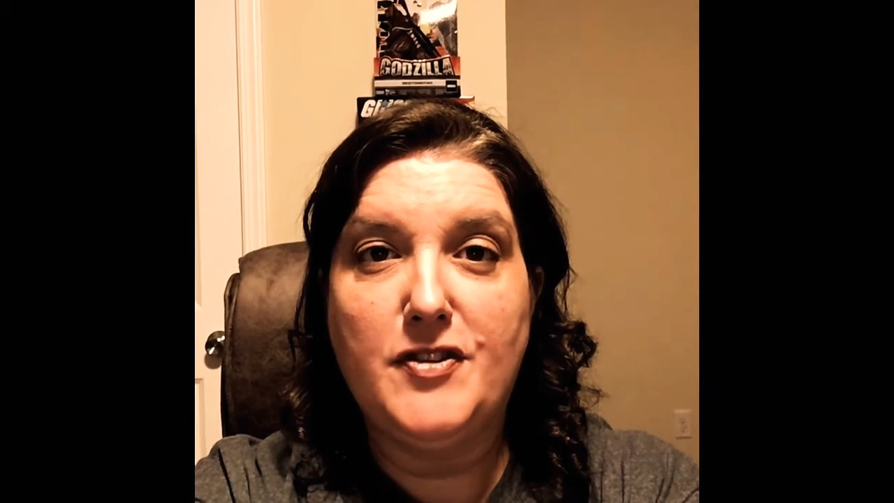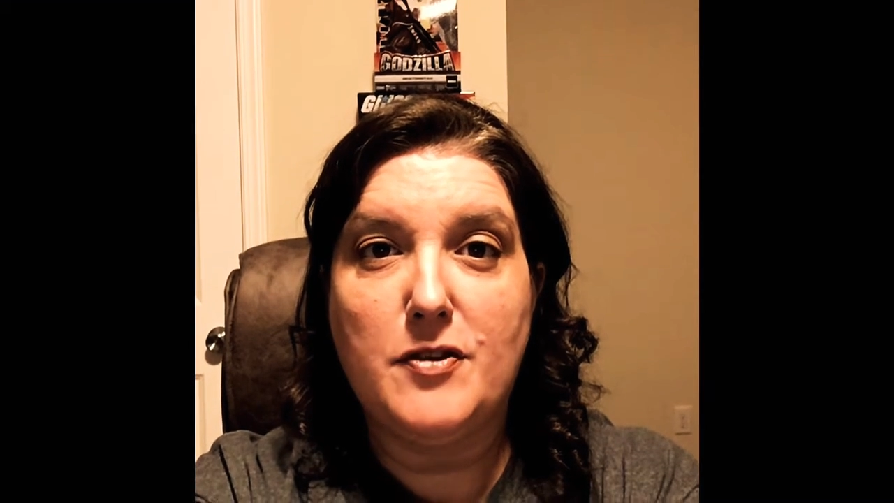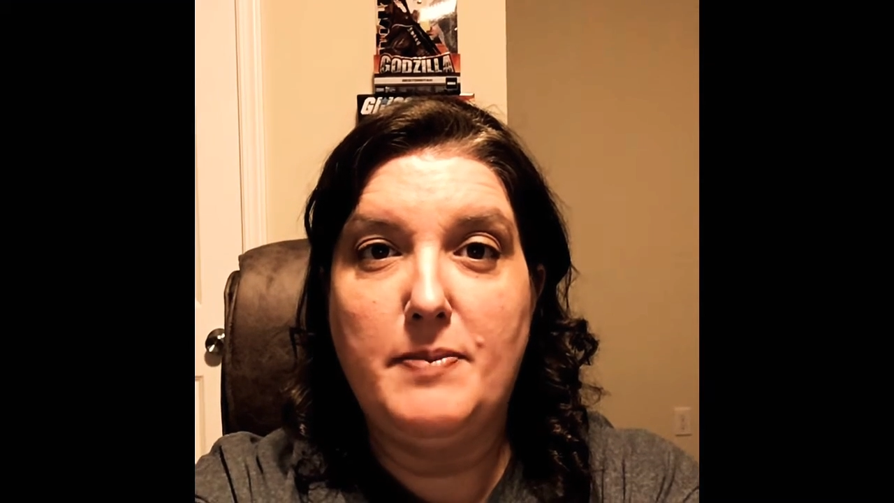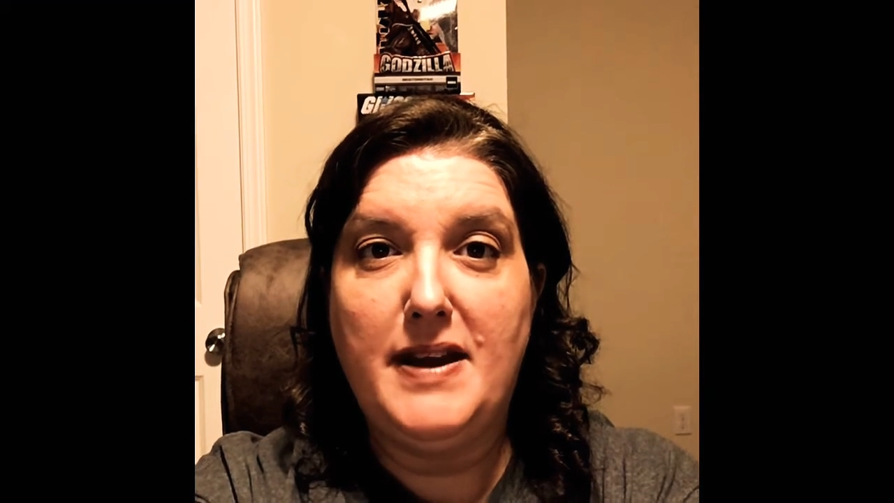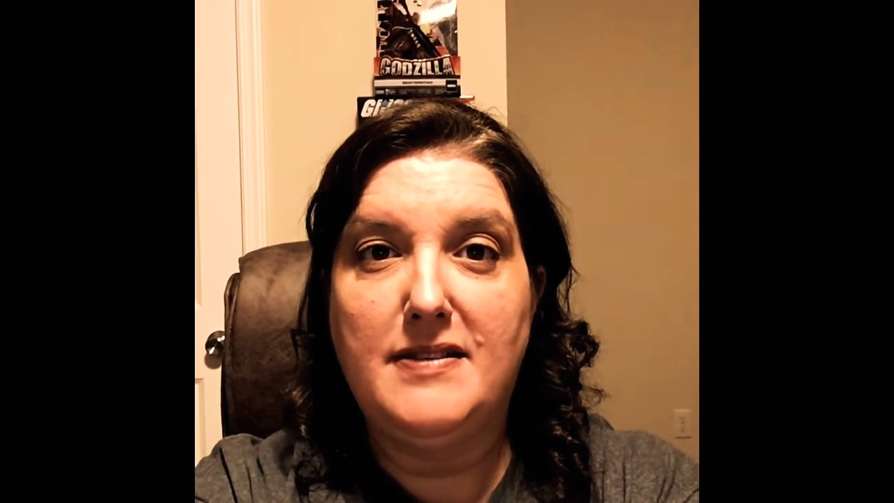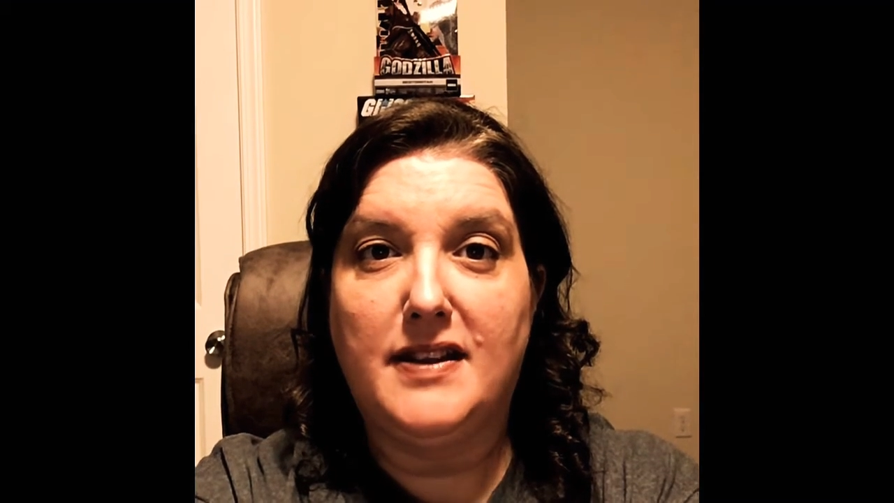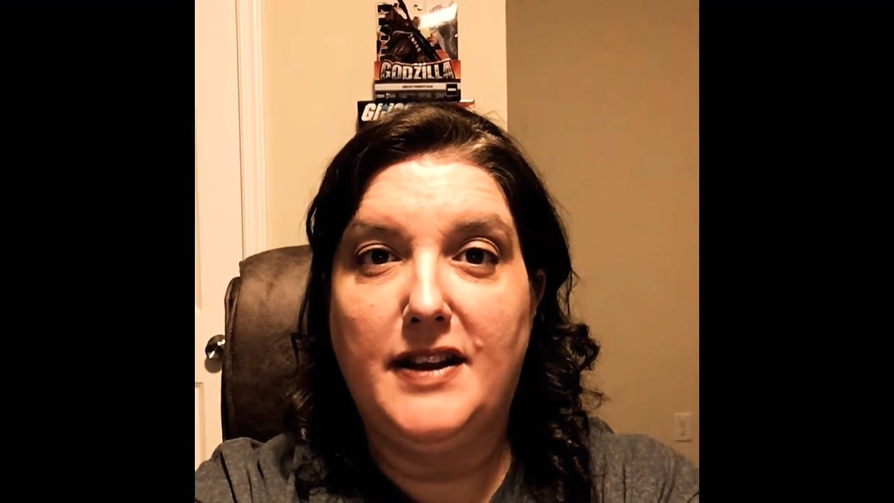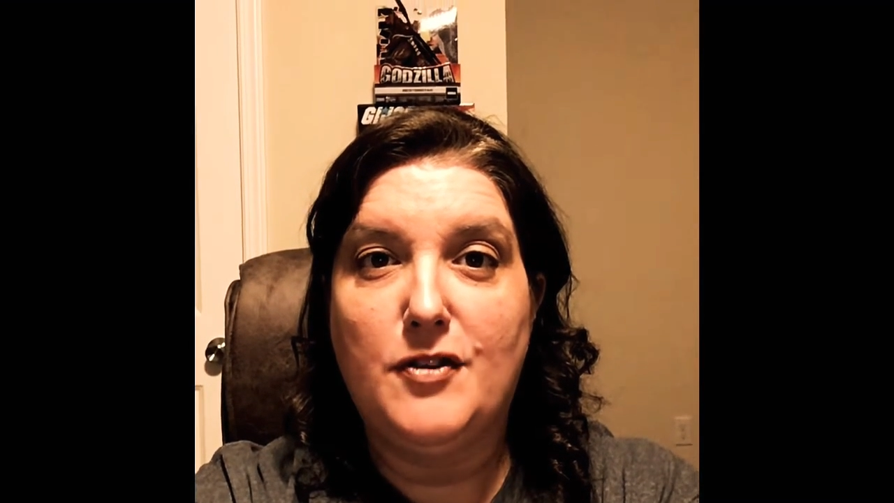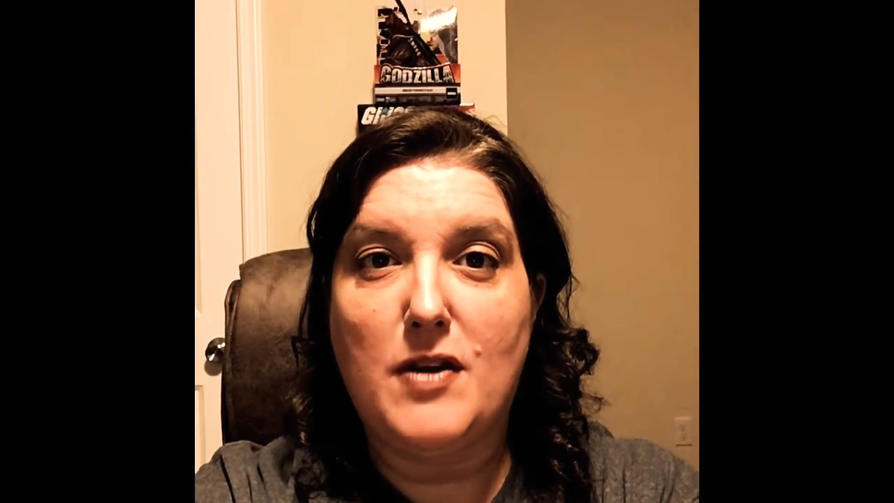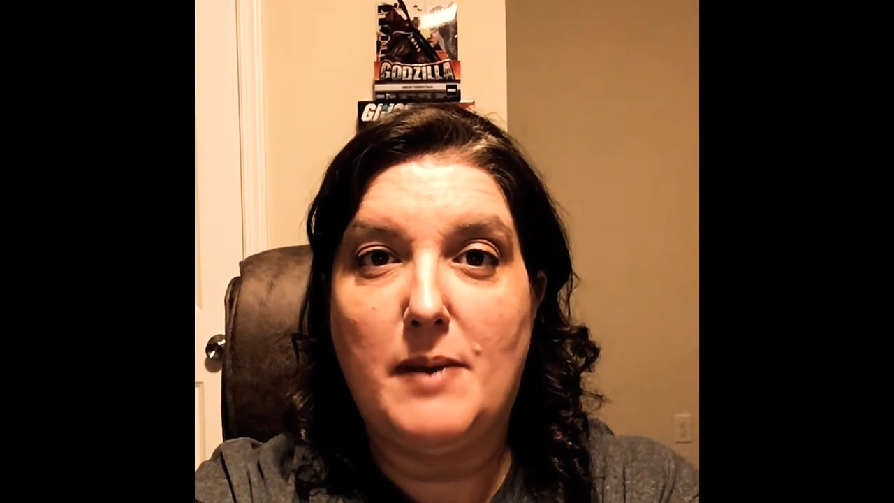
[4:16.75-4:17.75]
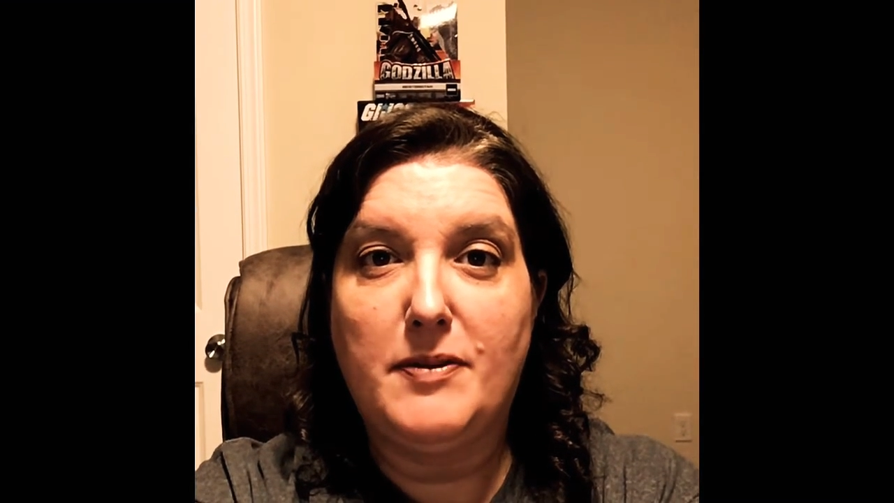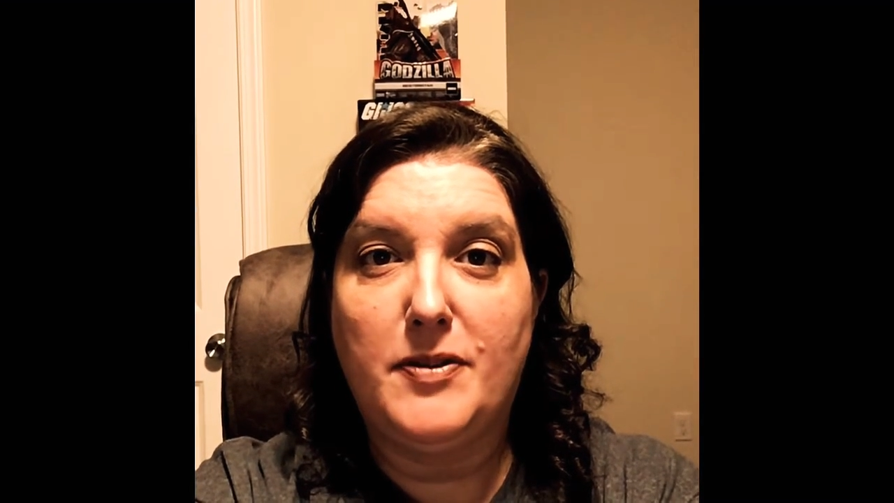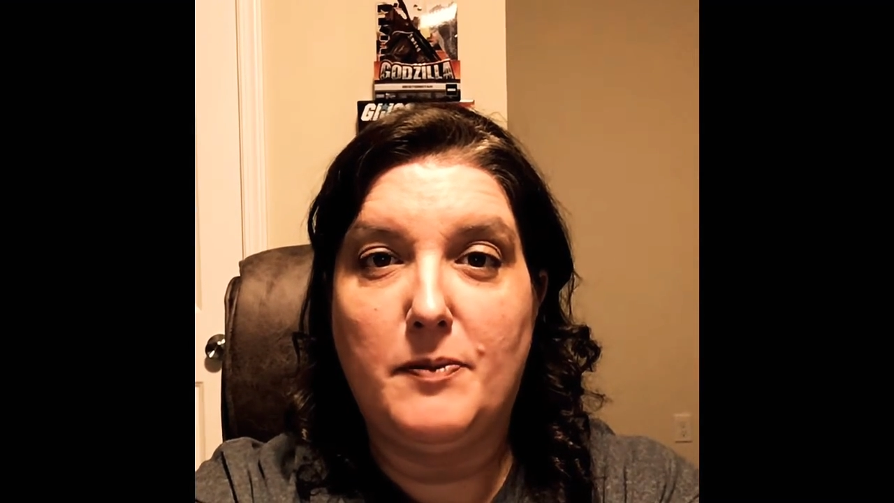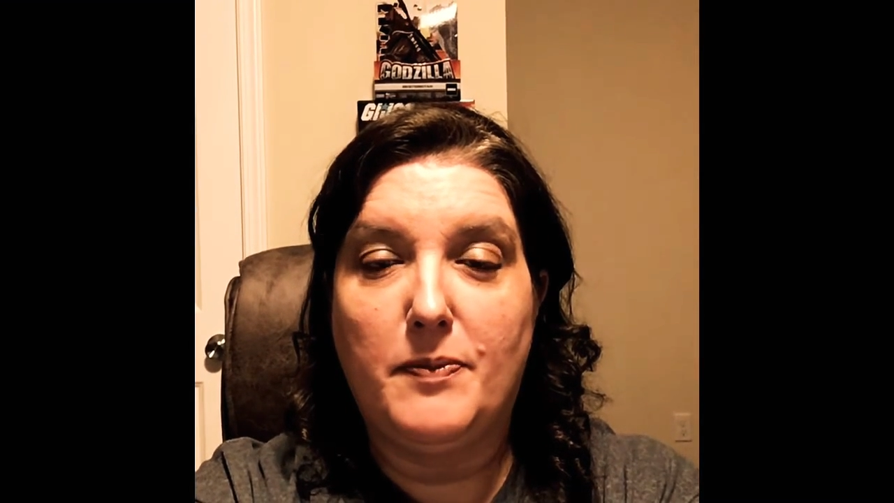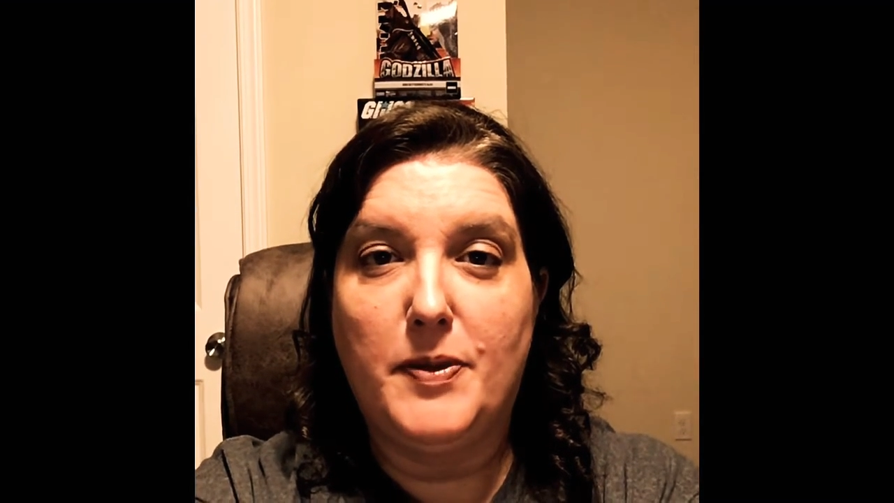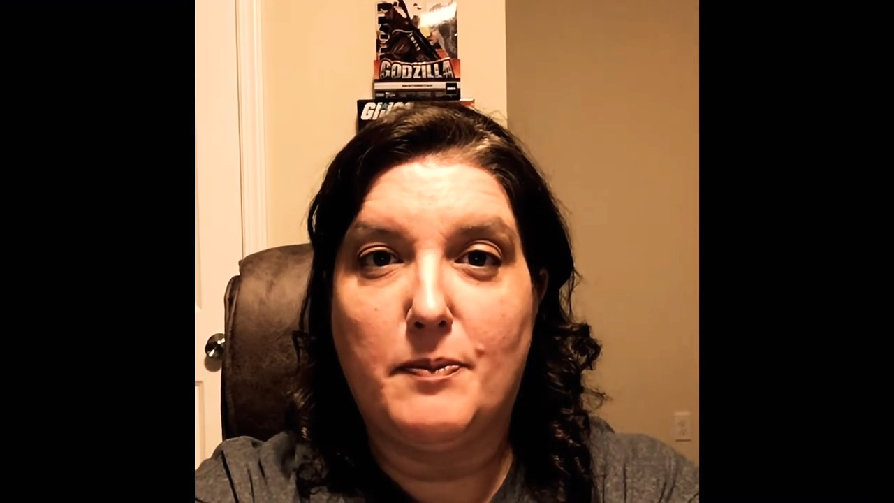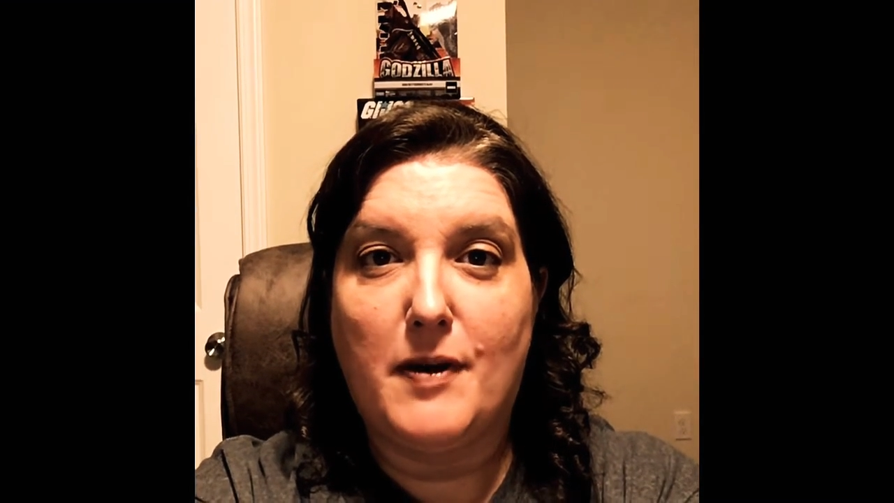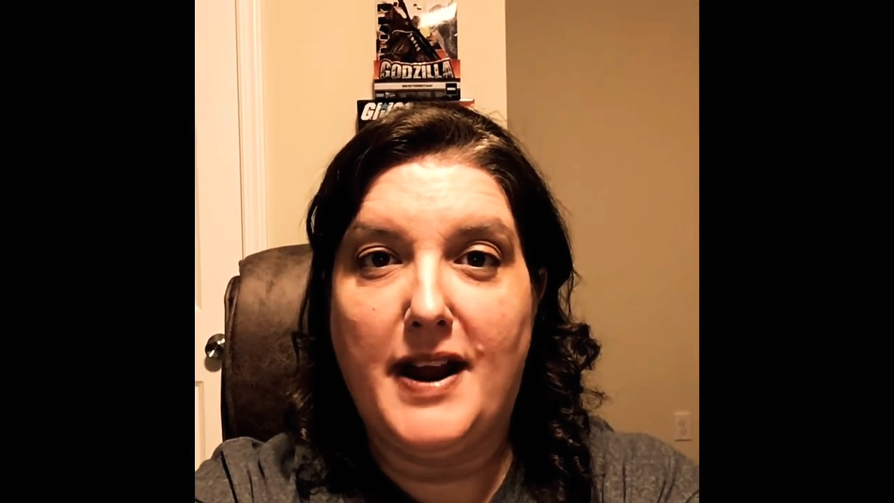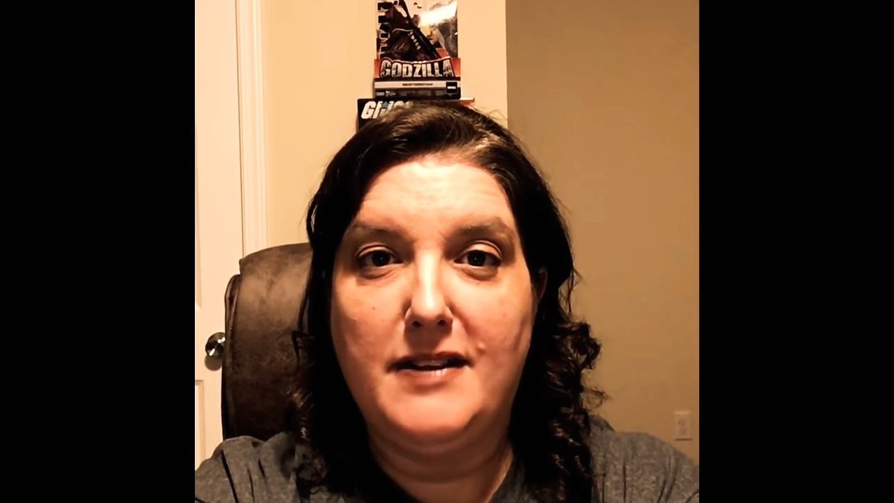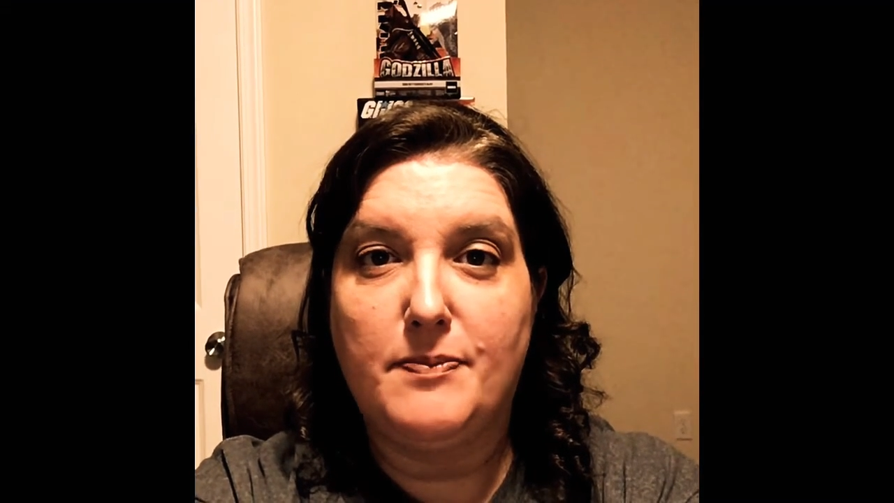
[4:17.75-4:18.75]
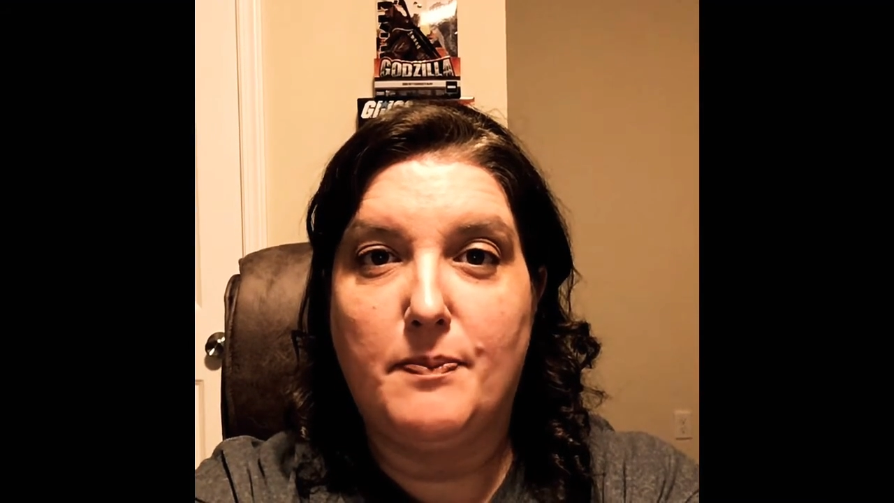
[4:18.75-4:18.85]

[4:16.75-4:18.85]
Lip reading: basically drops the price